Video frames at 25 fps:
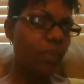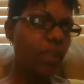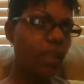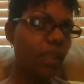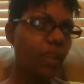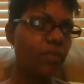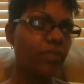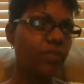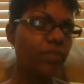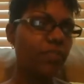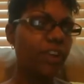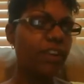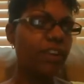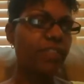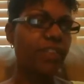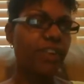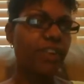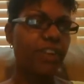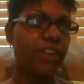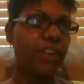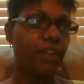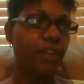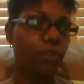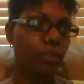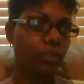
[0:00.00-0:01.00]
Very,
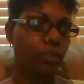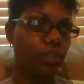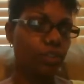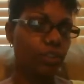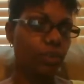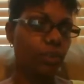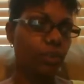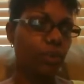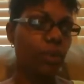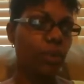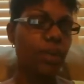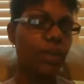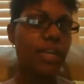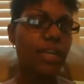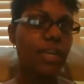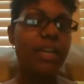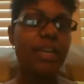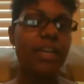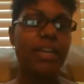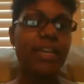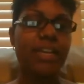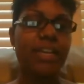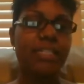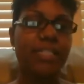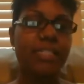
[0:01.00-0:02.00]
very crucial.
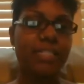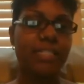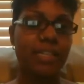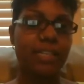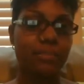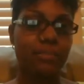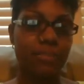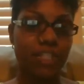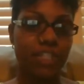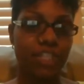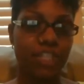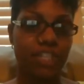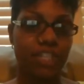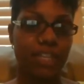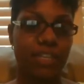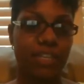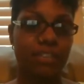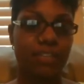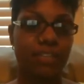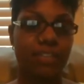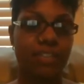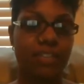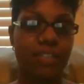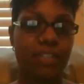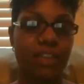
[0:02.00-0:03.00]

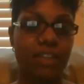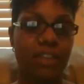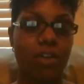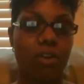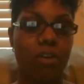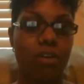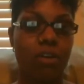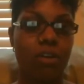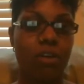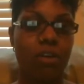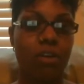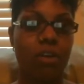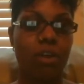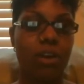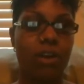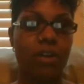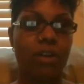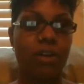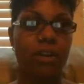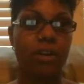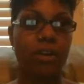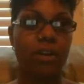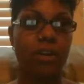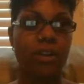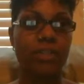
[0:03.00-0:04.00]
Exemptions
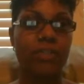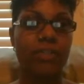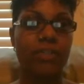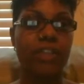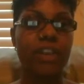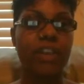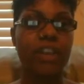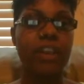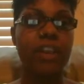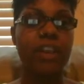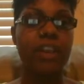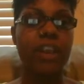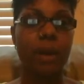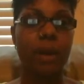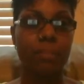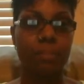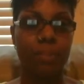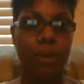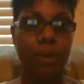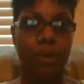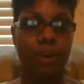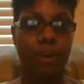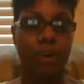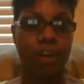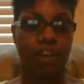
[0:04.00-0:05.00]
are the
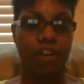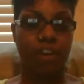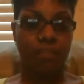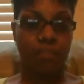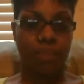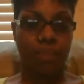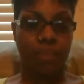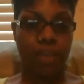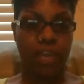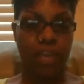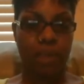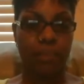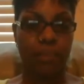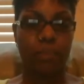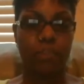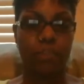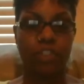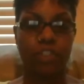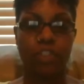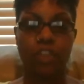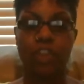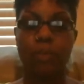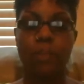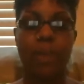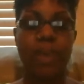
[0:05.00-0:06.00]
number of people.
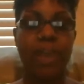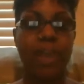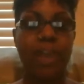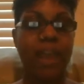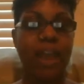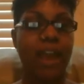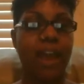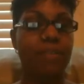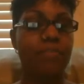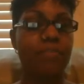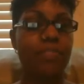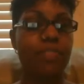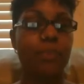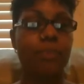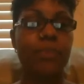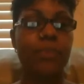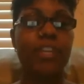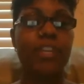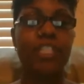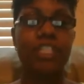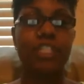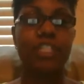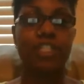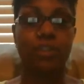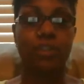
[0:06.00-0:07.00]
So you may have
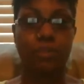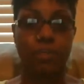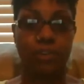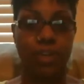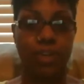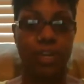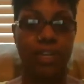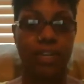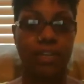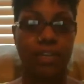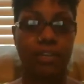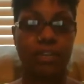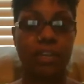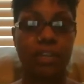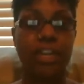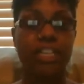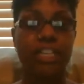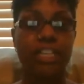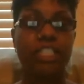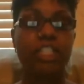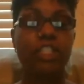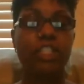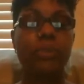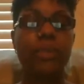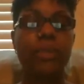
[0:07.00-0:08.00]
3 children.
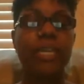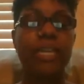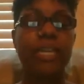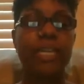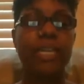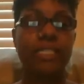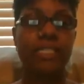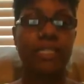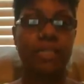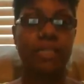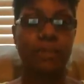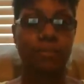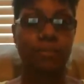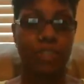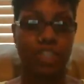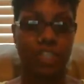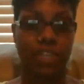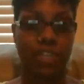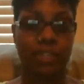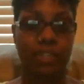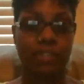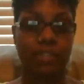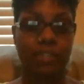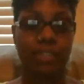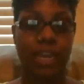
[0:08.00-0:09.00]
That's 3
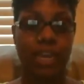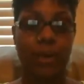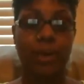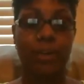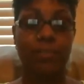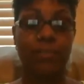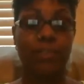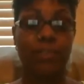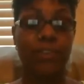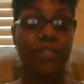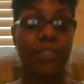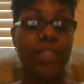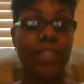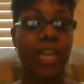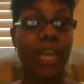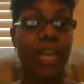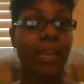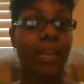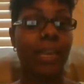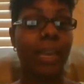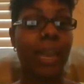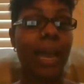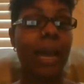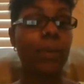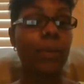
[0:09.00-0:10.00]
exemptions. However, the
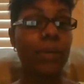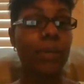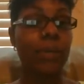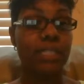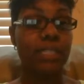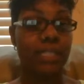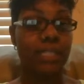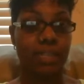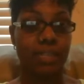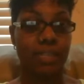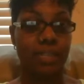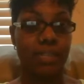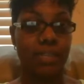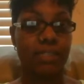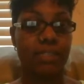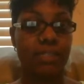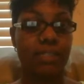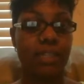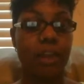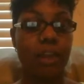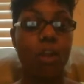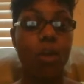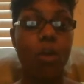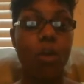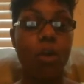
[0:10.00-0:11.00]

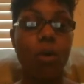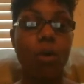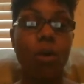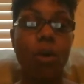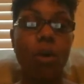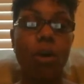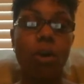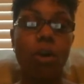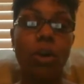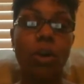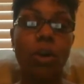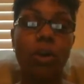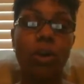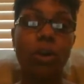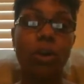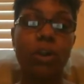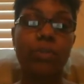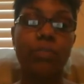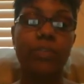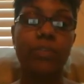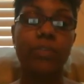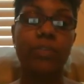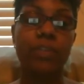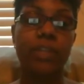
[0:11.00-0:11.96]
allowances are